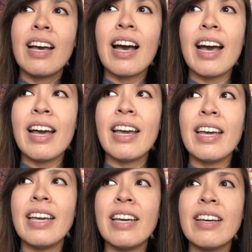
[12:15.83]

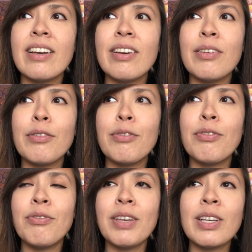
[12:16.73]
I
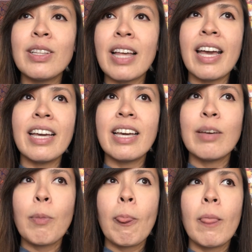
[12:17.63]
feel
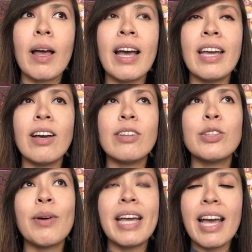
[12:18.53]
like I
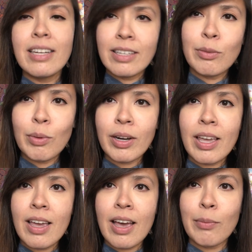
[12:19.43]
ended
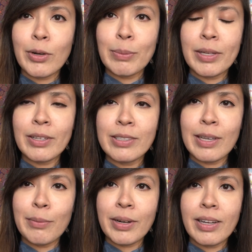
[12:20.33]
working at Warner Brothers.
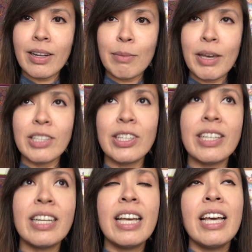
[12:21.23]
I work in animation.